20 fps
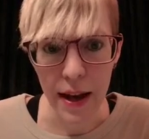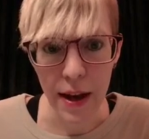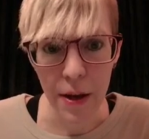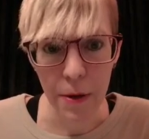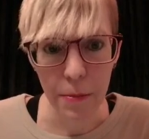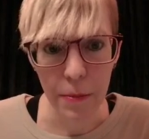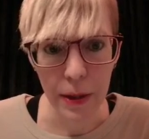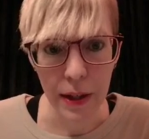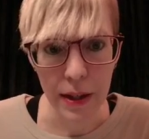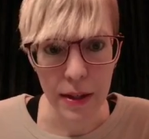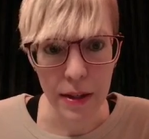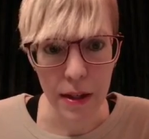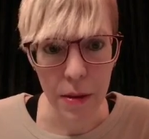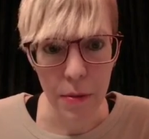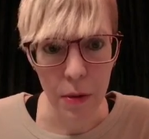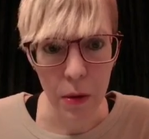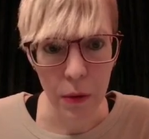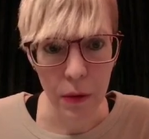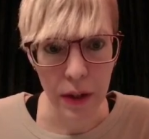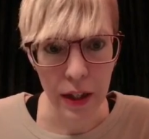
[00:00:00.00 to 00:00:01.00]
out because
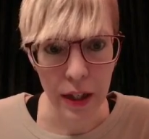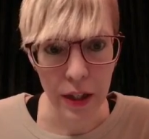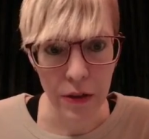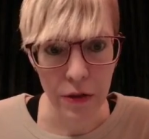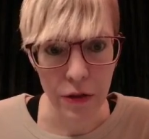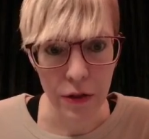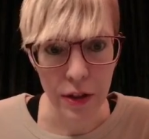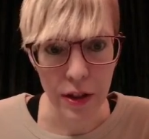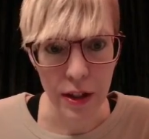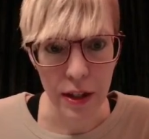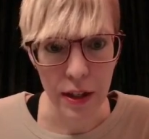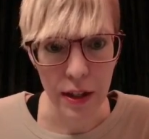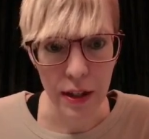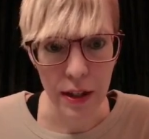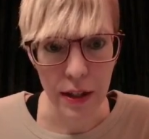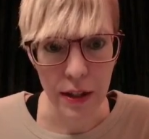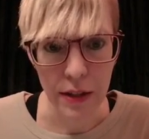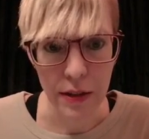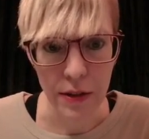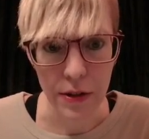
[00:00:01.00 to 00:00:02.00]
I'm only
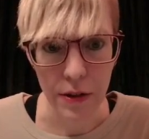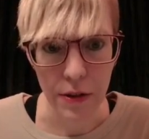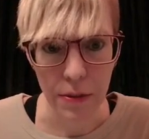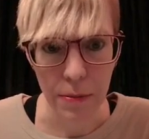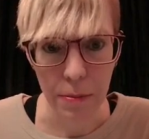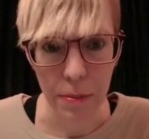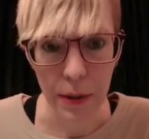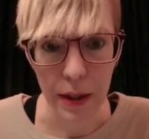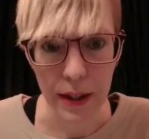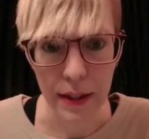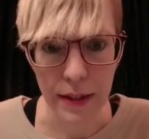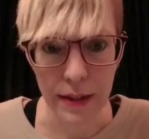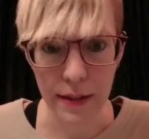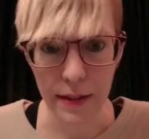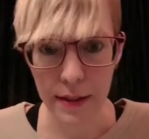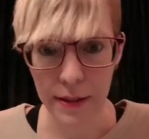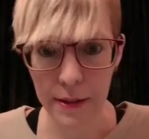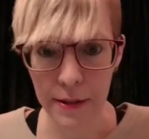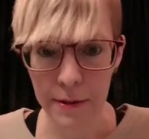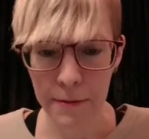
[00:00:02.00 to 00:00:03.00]
interested in certain
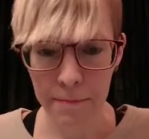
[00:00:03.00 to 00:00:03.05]
bytes.